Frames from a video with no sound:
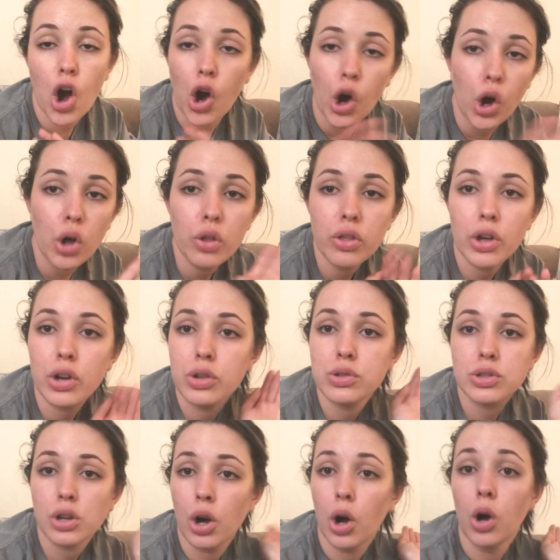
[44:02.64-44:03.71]
all
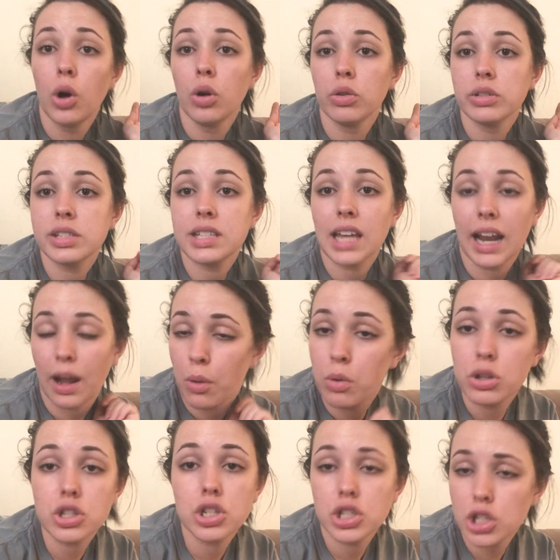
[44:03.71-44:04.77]
those goals, and I
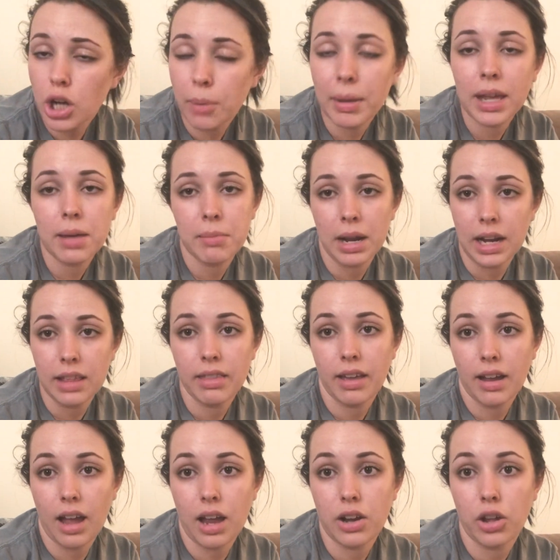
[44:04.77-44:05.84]
want you to start making money
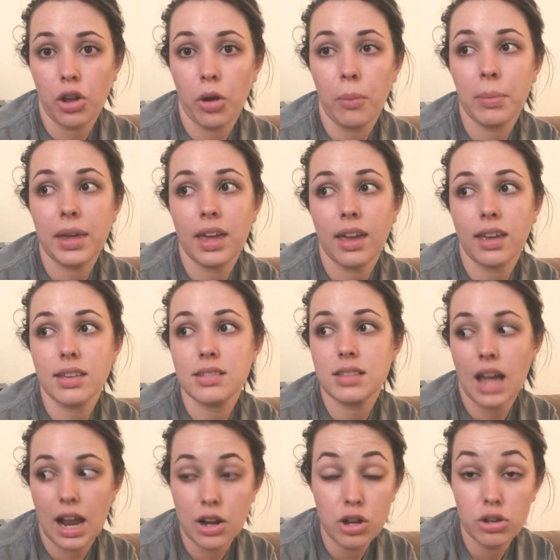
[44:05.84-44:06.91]
like I do, because
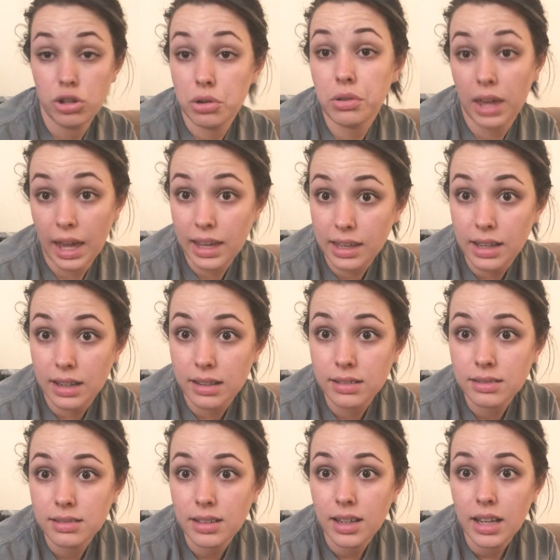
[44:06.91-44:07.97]
I know you can
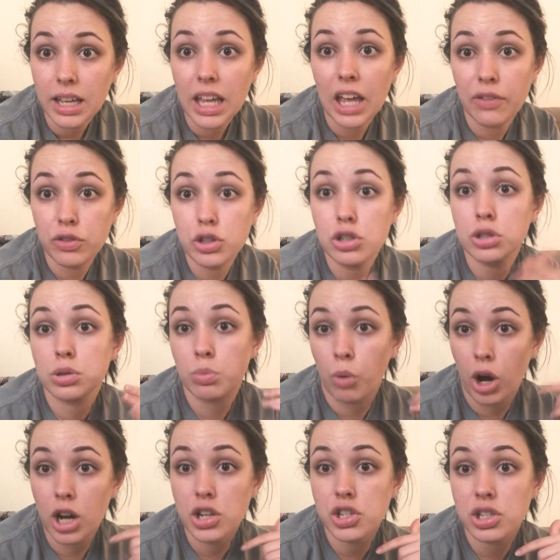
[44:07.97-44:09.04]
if you just
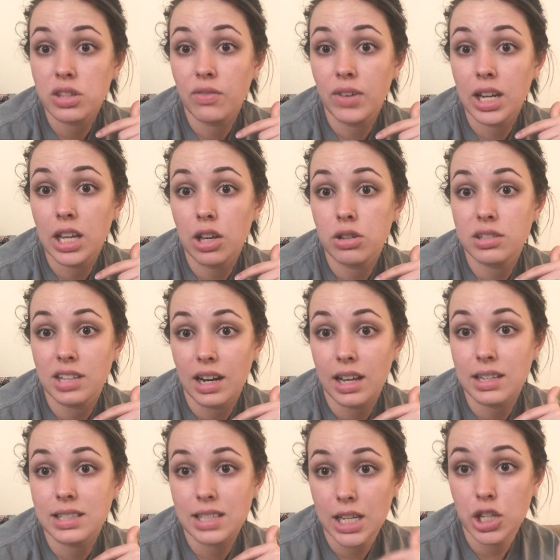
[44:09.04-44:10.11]
watch the videos that I
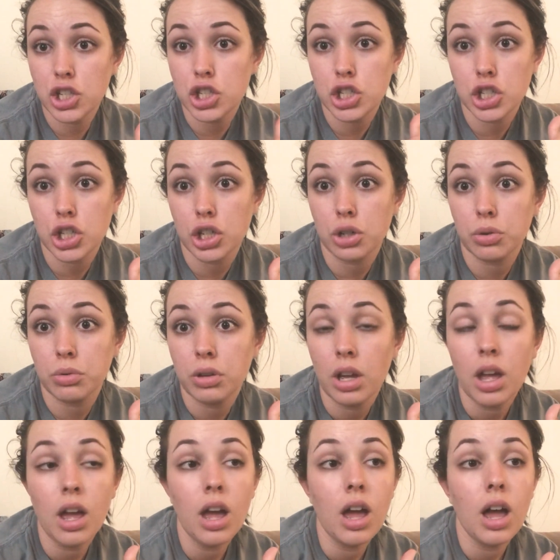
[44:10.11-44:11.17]
send you
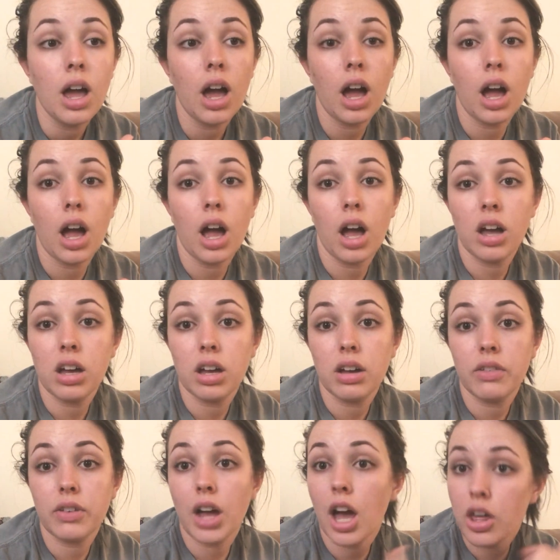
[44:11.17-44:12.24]

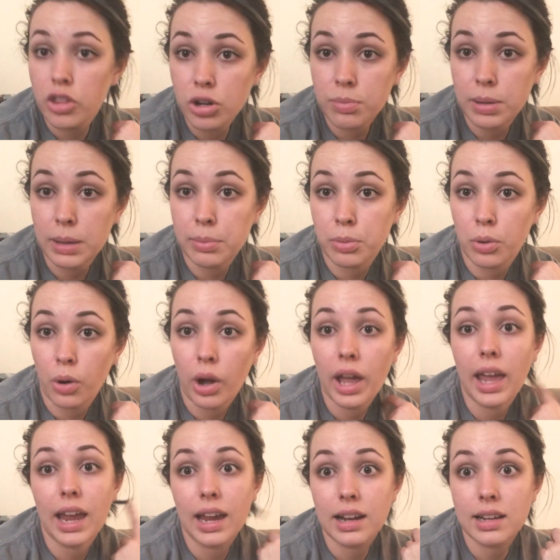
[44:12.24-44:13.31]
of other people,
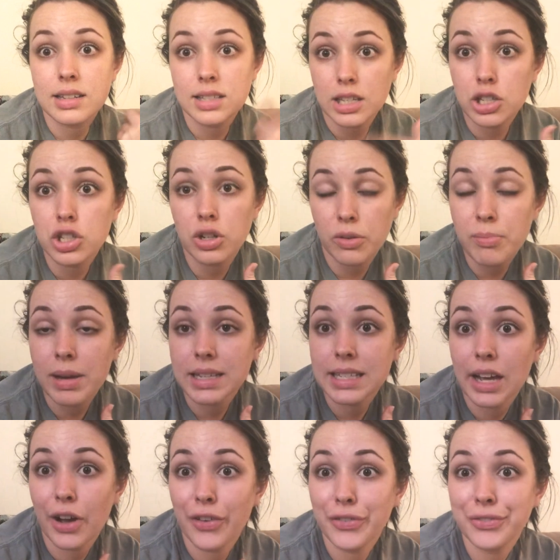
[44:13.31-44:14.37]
and I send you of
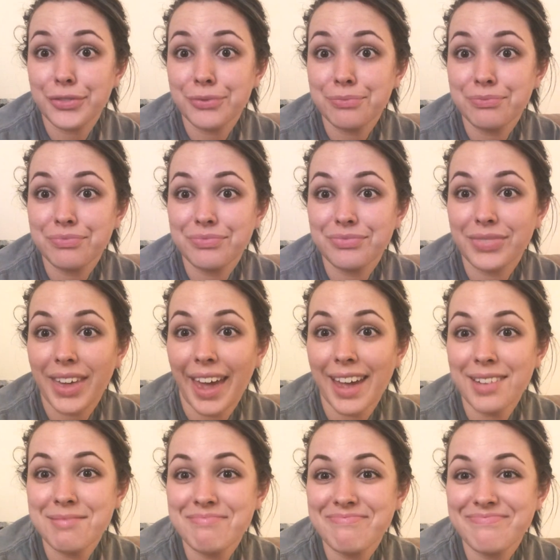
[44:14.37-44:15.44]
myself.
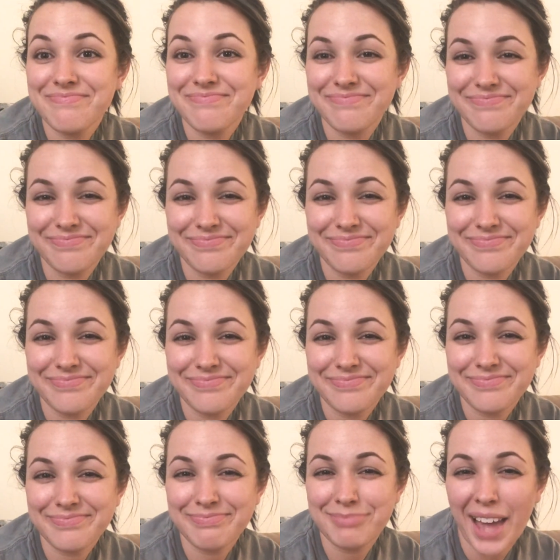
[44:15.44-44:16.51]
Okay?
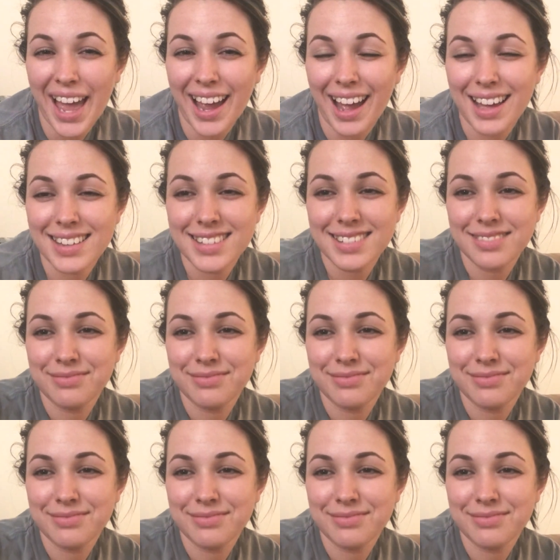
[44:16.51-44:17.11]
Bye, guys.